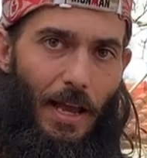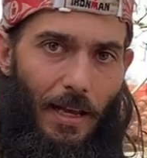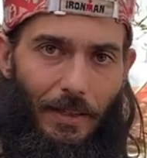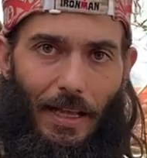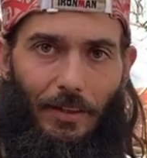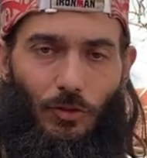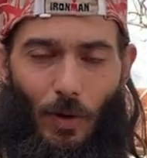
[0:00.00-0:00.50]

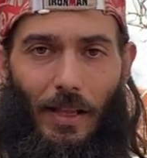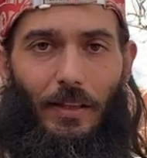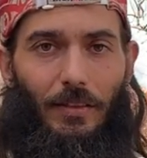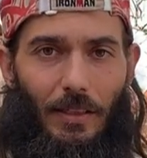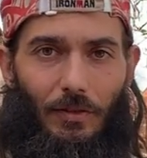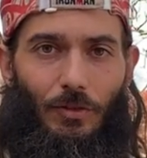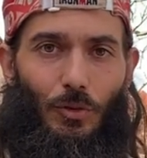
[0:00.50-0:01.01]
And that's
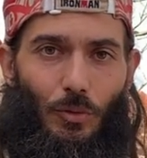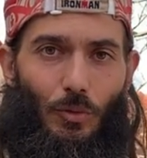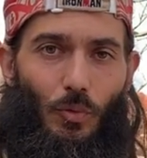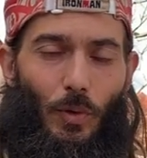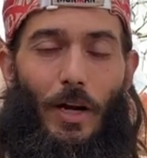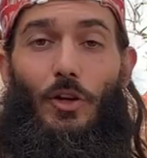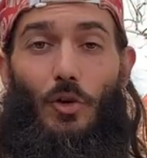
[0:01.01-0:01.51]
relative to
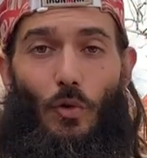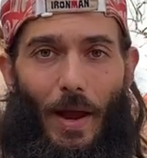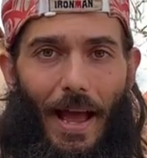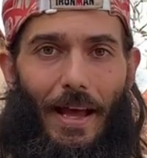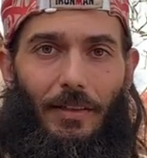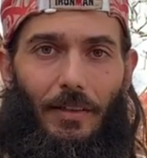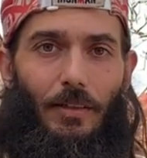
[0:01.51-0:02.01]
where you're
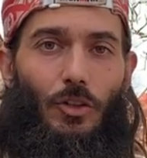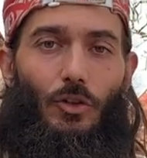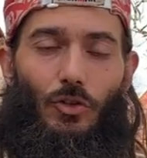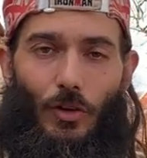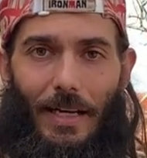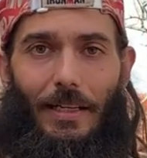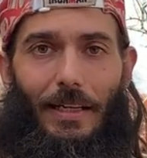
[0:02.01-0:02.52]
at and your
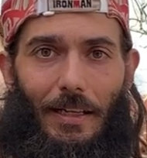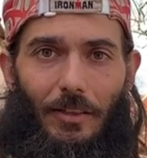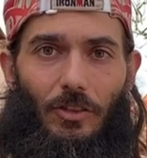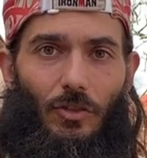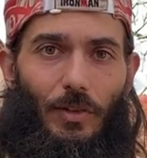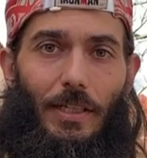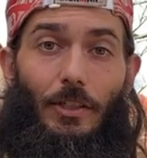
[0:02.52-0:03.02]
training
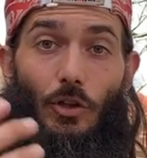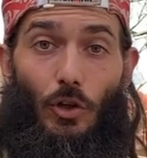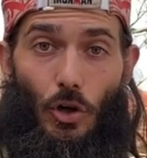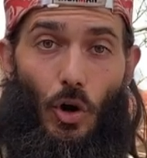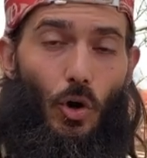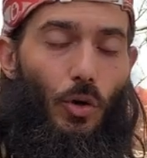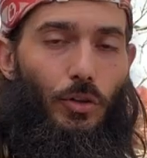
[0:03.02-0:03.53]
history and your
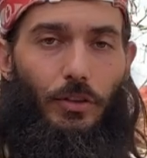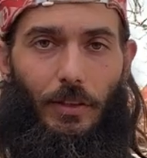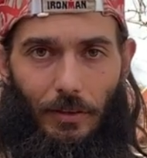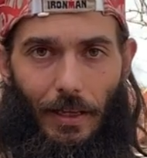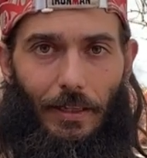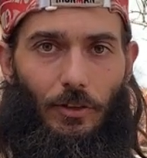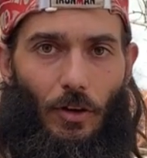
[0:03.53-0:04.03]
goals,
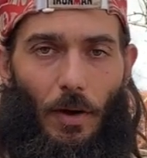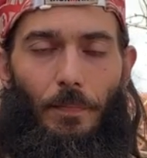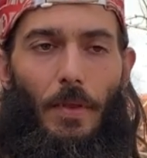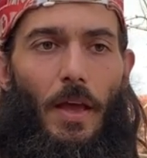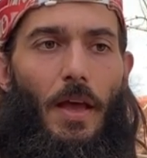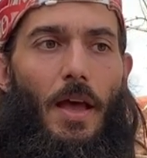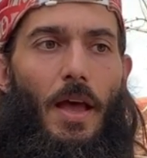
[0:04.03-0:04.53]
etc.
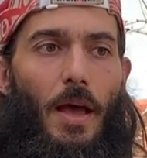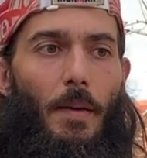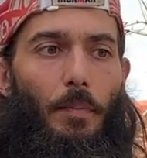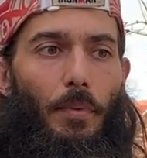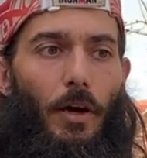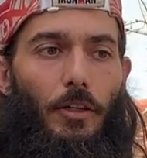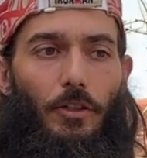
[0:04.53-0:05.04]

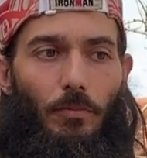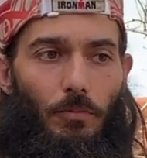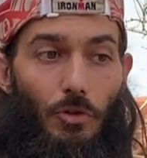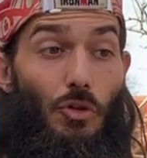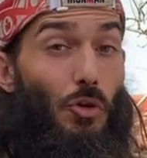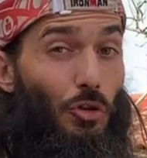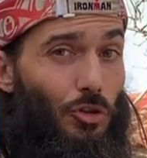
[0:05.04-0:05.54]
But
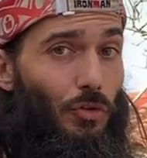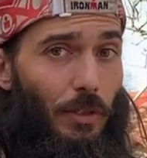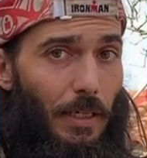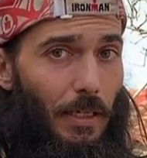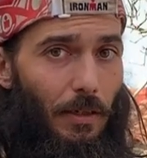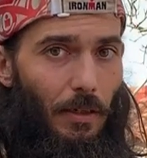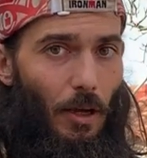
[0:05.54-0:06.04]

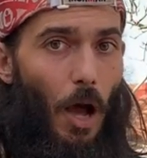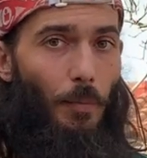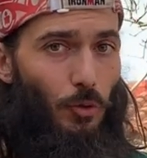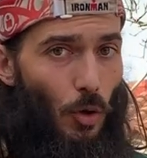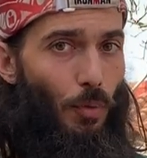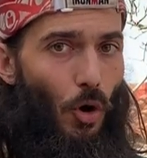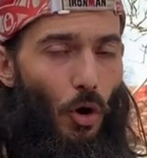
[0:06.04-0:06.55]
usually up
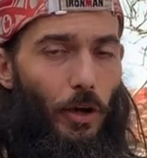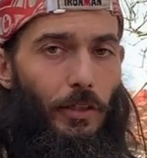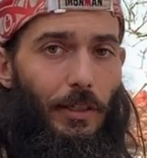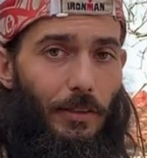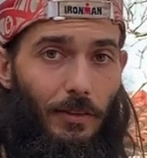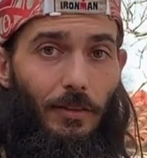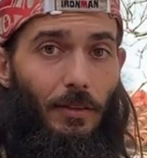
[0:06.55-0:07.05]
to a point,
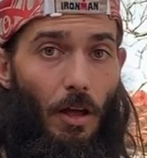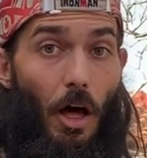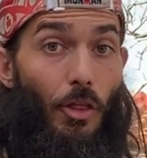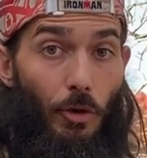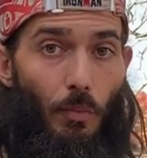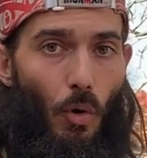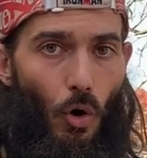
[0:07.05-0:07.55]
it's
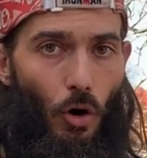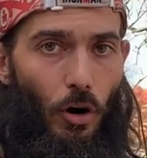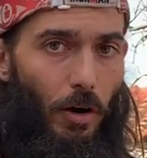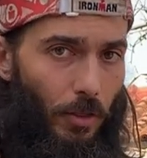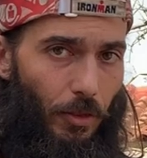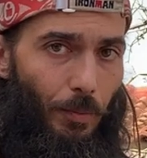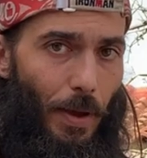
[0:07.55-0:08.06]
the
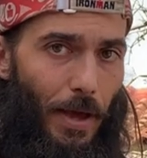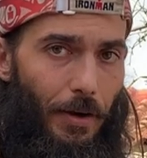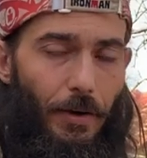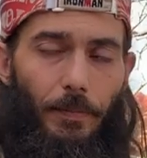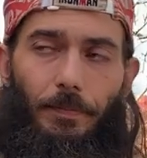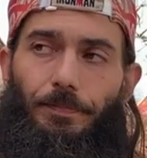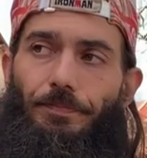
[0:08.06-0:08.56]
more, the
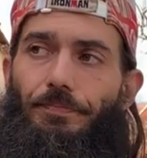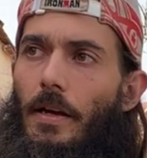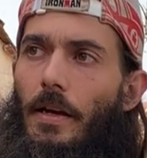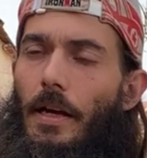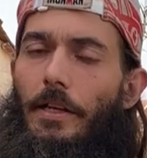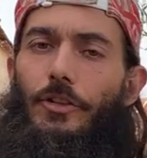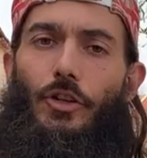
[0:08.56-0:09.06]
better.
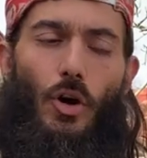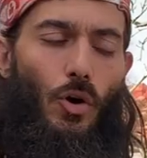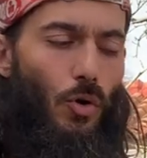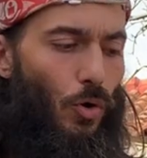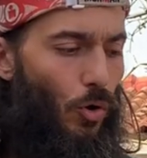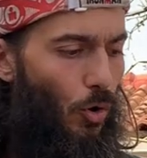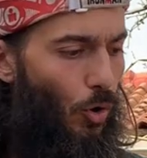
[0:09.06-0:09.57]
And
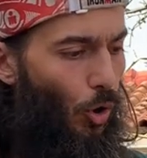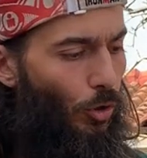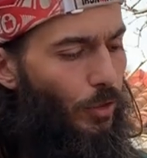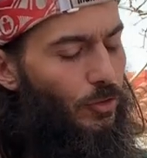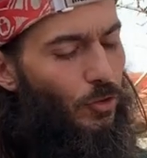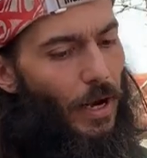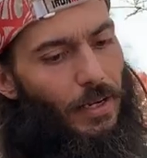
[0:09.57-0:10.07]
so all
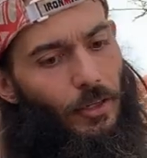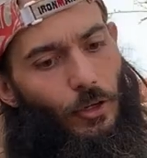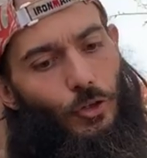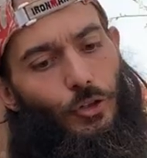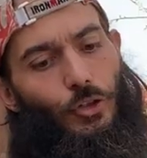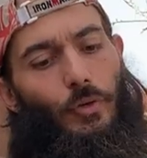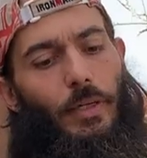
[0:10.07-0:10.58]
the training
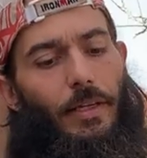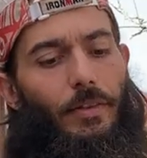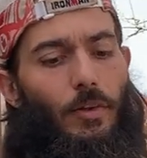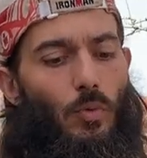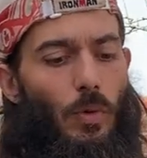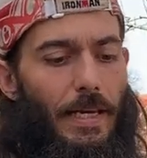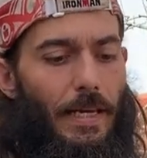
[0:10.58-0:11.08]
you're doing in
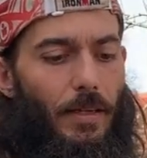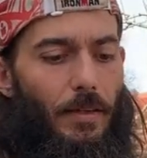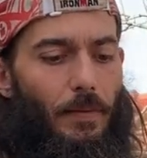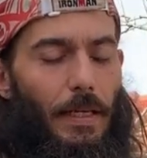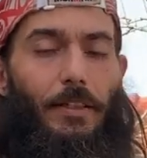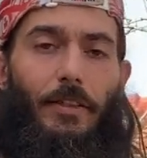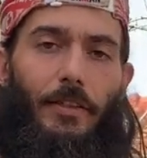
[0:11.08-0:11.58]
the
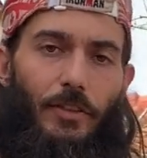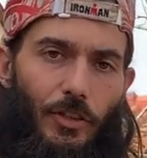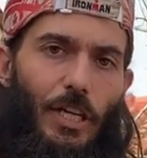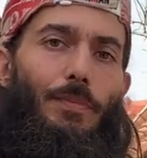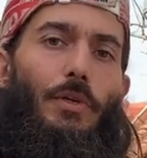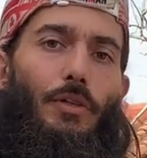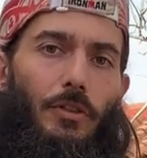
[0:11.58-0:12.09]
week, it
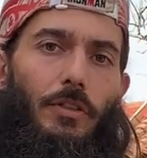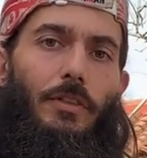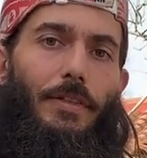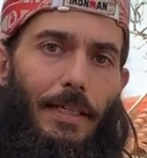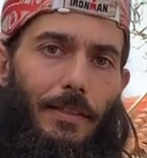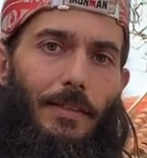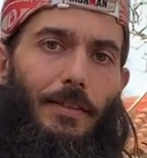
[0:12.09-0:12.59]
contributes
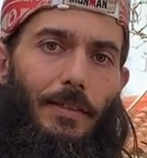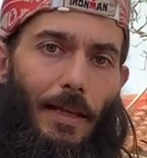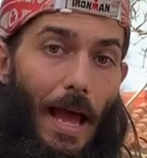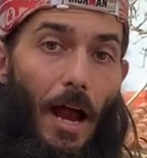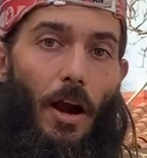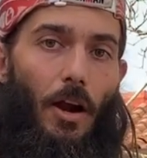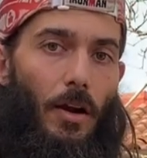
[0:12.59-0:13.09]
to this
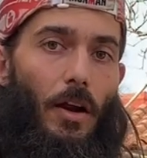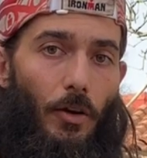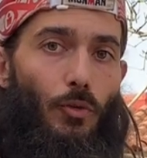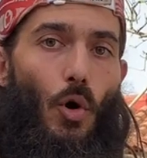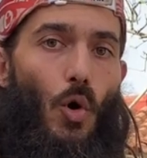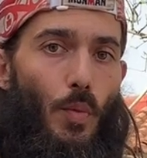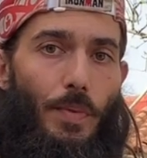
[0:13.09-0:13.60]

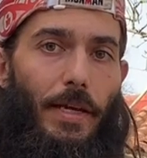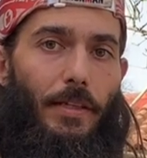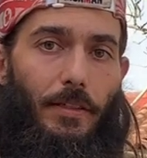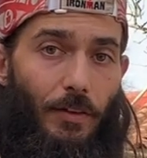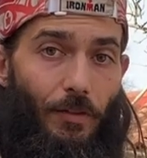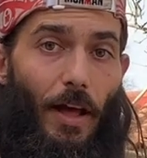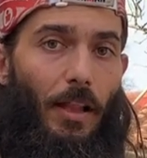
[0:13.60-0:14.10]

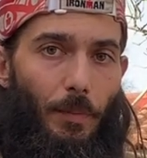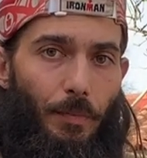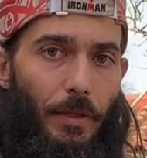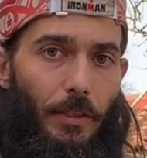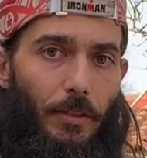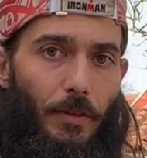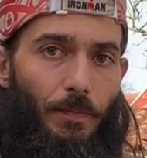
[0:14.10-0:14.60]
aerobic
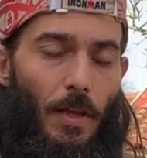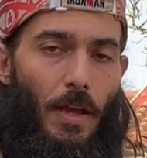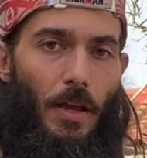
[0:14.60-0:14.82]
development.